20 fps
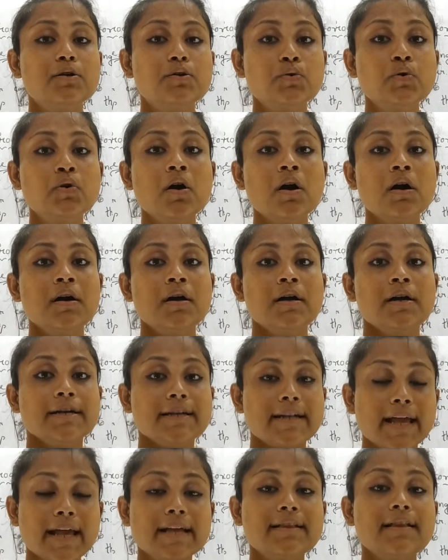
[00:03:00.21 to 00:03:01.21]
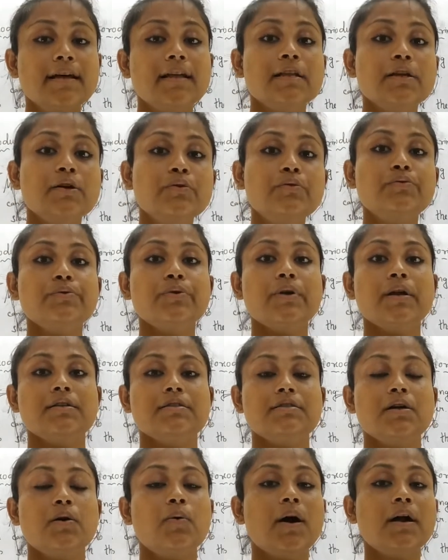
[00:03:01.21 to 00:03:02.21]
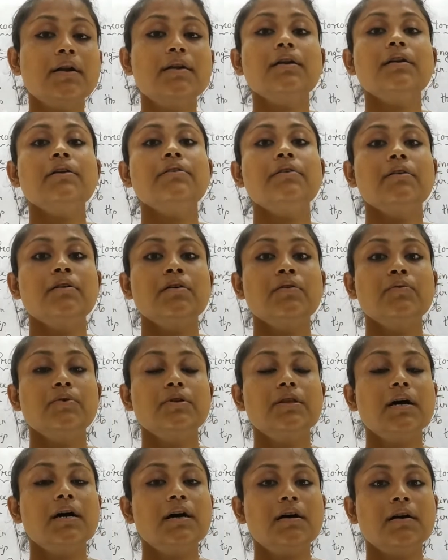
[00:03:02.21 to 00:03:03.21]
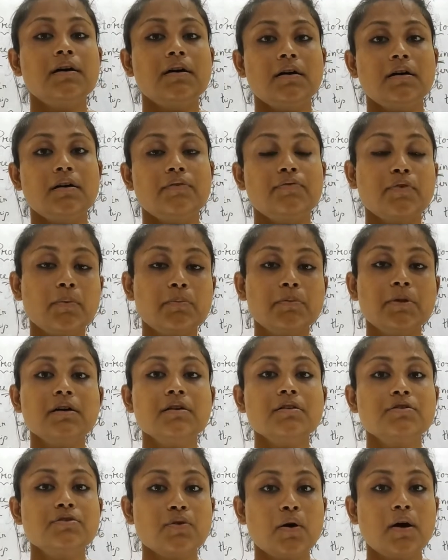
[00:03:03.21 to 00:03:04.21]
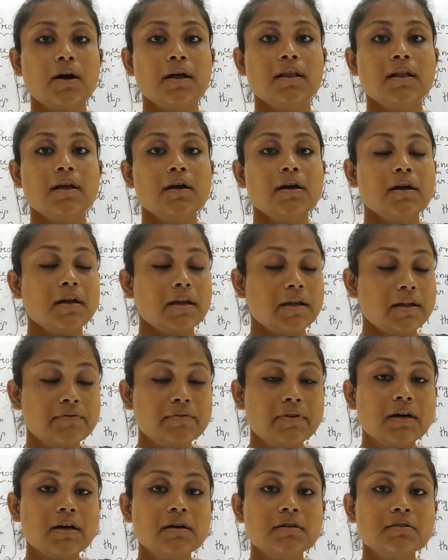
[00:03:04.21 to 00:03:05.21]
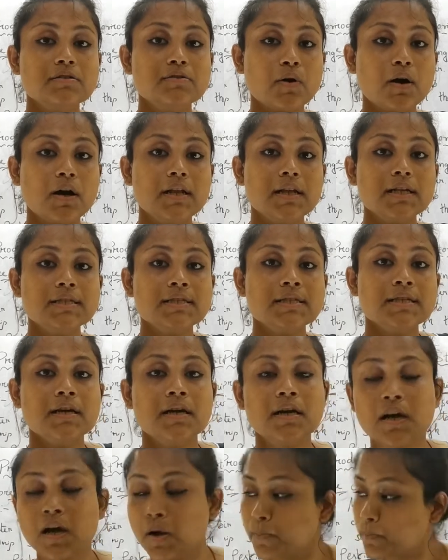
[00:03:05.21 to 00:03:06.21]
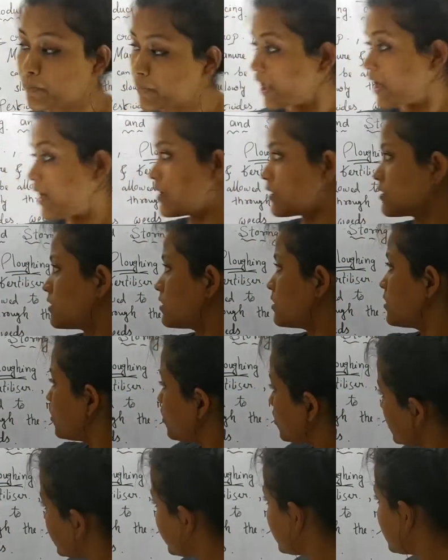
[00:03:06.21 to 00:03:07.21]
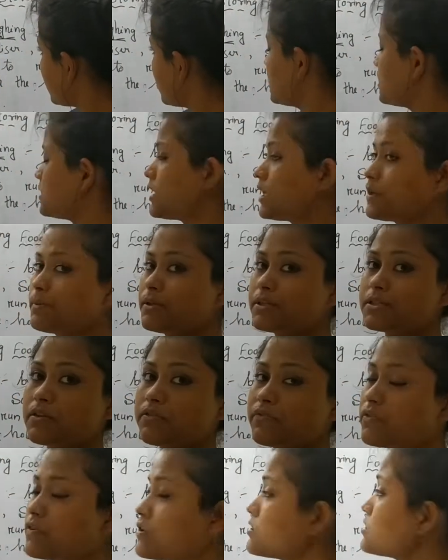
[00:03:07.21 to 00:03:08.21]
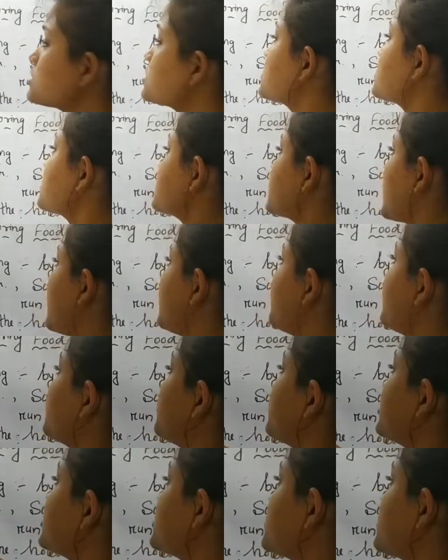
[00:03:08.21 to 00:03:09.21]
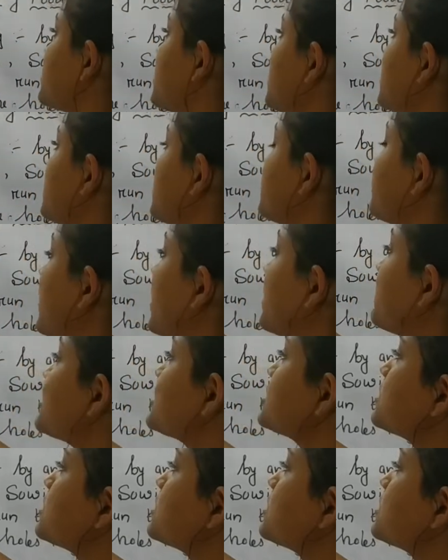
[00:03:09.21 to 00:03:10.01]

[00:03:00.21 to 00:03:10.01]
to take the nutrients, the water with the from the soil, if the soil is plugged. Okay, that means the first step which the farmers